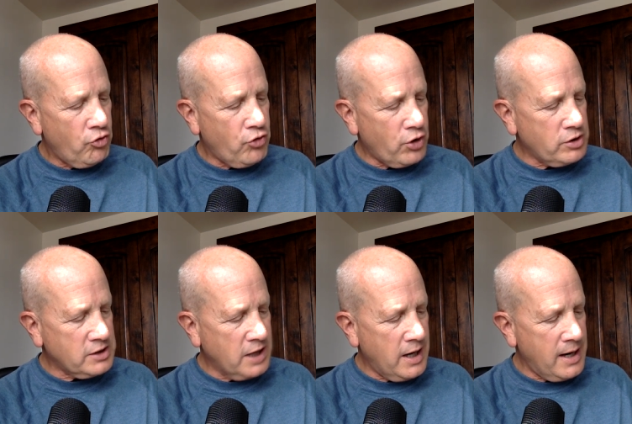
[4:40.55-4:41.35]
Third
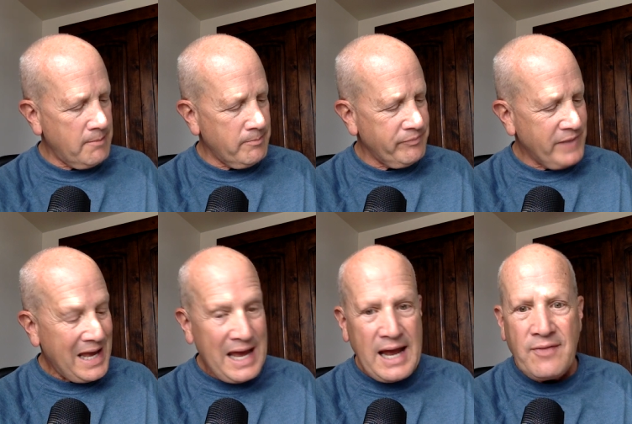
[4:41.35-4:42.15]
time.
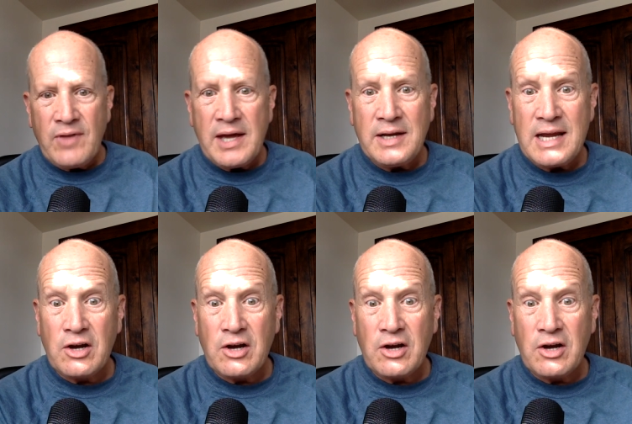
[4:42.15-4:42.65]
And then he